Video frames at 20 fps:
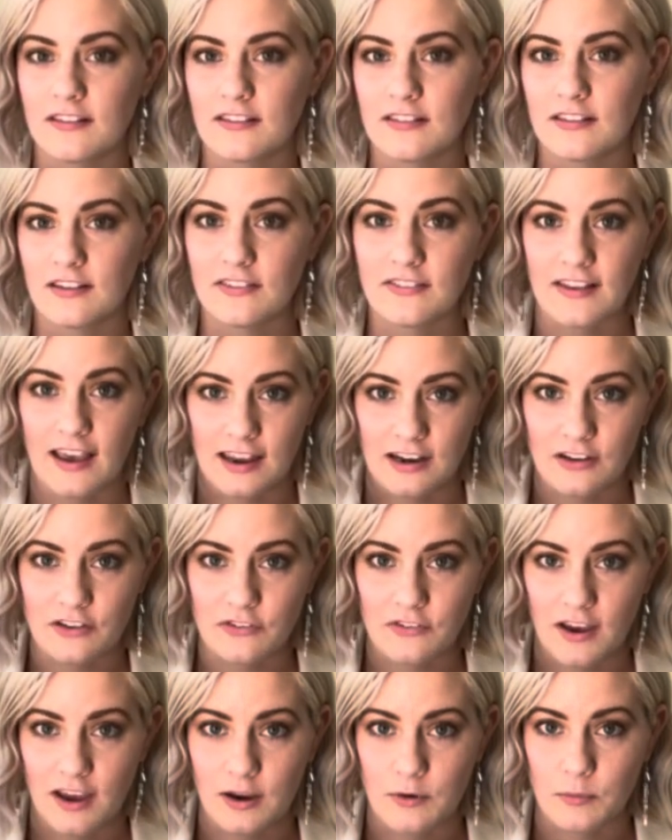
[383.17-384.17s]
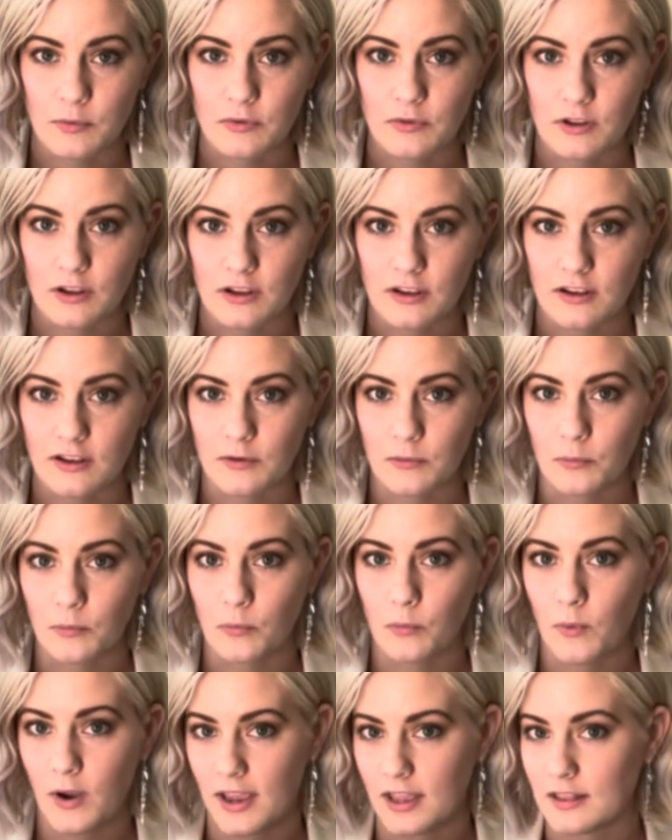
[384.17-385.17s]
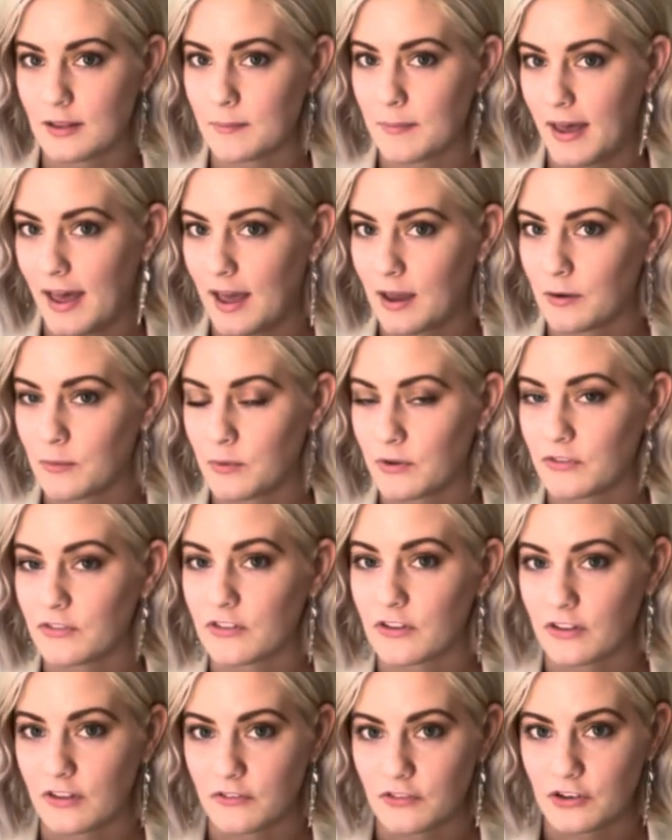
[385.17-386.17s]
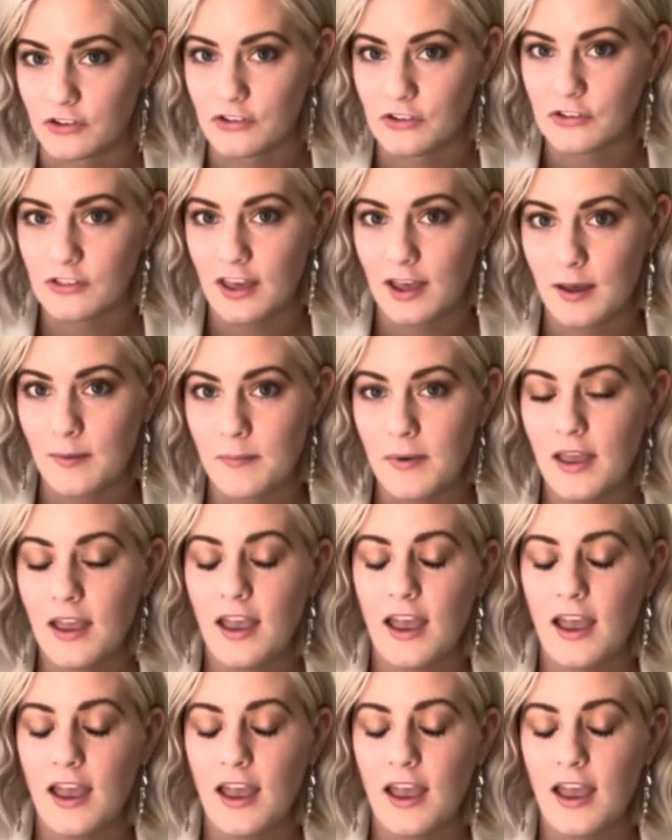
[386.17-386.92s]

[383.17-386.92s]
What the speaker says: dissatisfied with the way the bag was delivered to them,